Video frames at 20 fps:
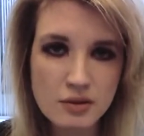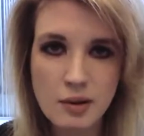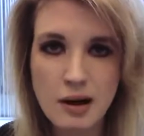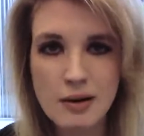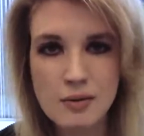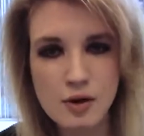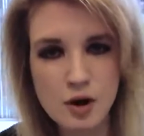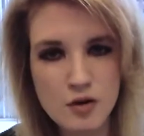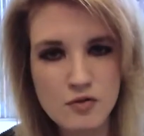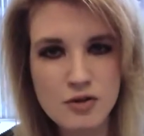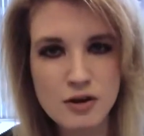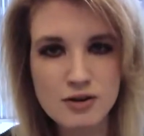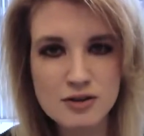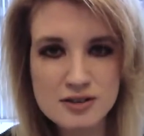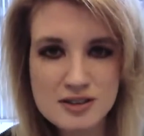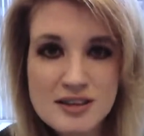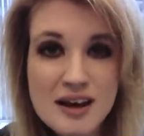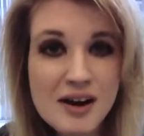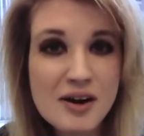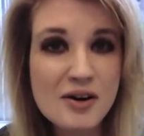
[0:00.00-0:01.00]
I
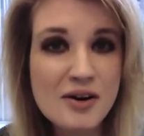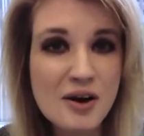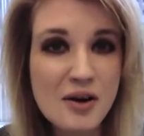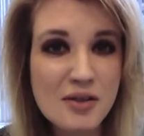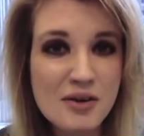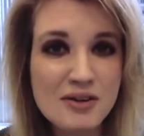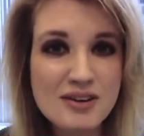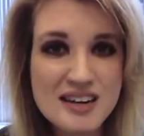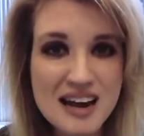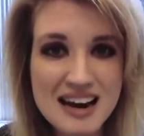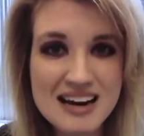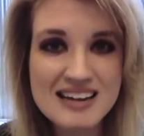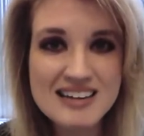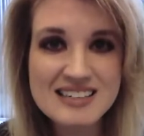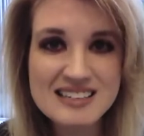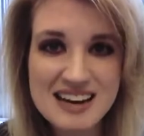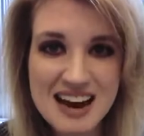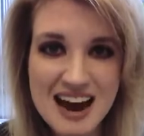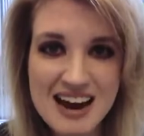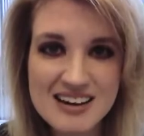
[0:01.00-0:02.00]
don't know their dating
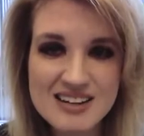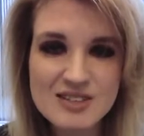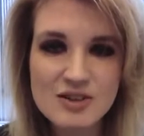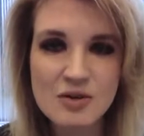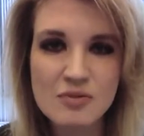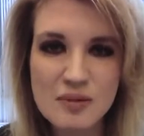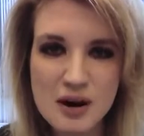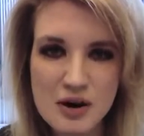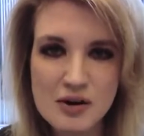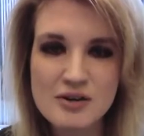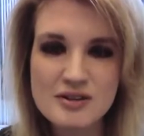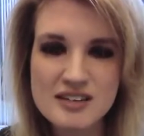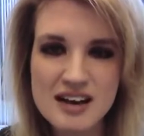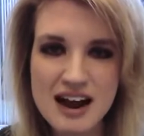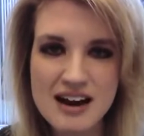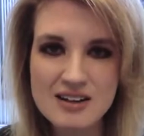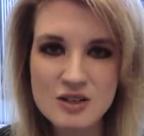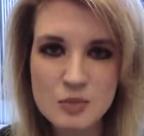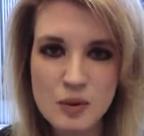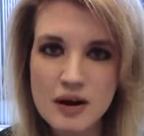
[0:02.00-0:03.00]
status or marital
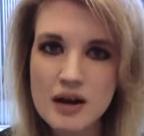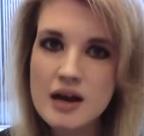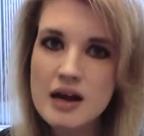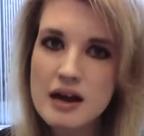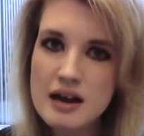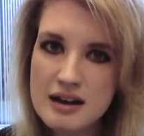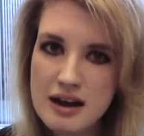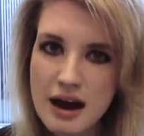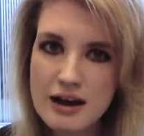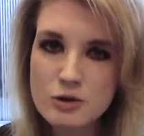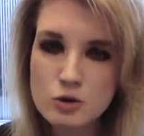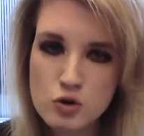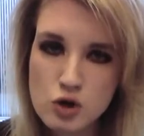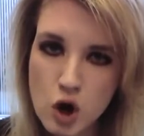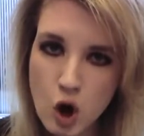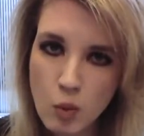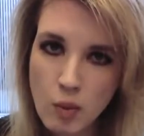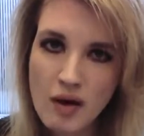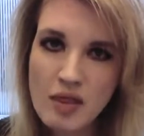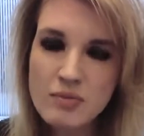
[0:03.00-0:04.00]
status, but guys who
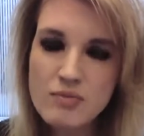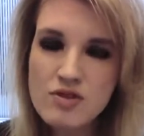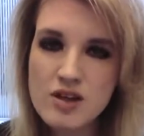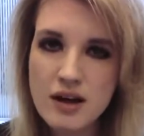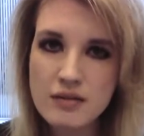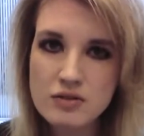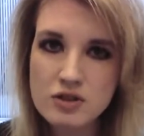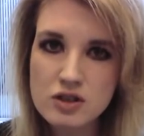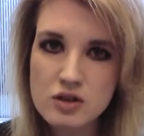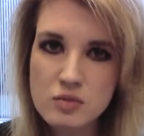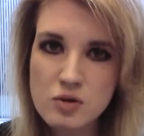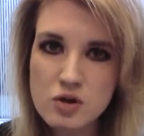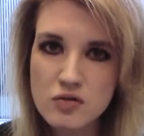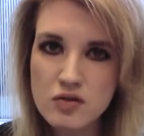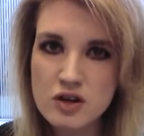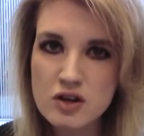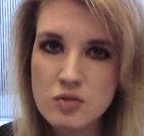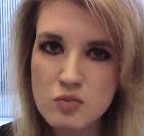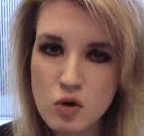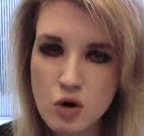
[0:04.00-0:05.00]
go by themselves to the
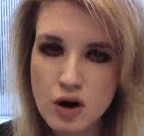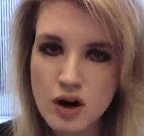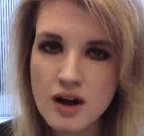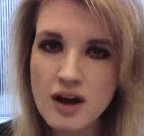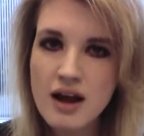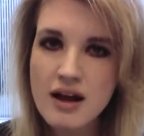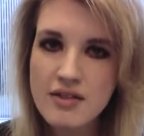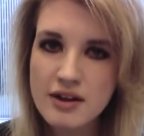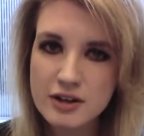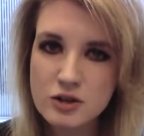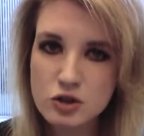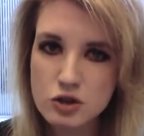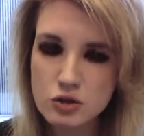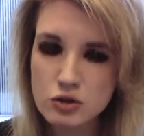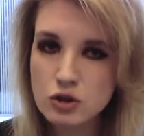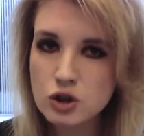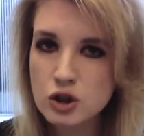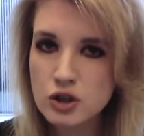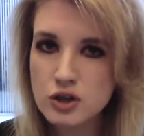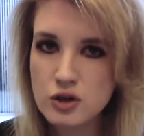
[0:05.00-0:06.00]
movie in the morning. That's
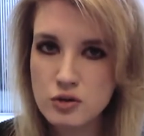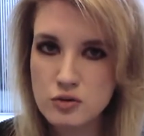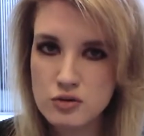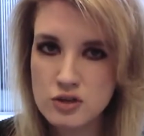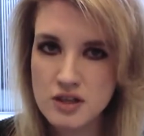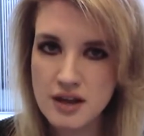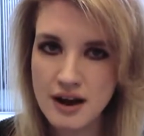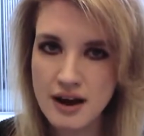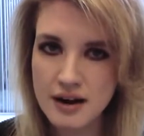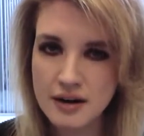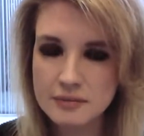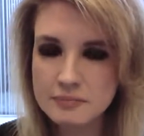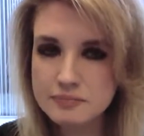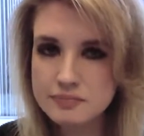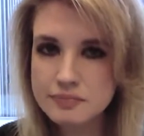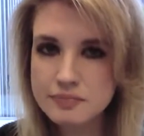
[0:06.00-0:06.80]
usually who's there.